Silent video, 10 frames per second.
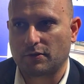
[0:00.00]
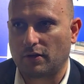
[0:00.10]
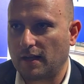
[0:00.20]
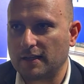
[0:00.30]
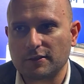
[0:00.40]
So
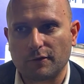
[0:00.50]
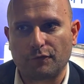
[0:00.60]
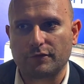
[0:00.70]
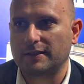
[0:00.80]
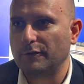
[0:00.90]
a lot of
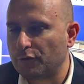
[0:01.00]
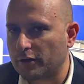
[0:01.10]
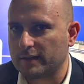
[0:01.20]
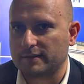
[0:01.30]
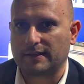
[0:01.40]

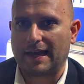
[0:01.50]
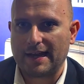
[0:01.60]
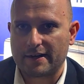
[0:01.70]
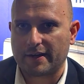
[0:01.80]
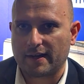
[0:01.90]
different
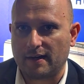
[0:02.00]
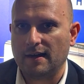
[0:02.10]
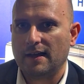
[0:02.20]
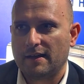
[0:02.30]
area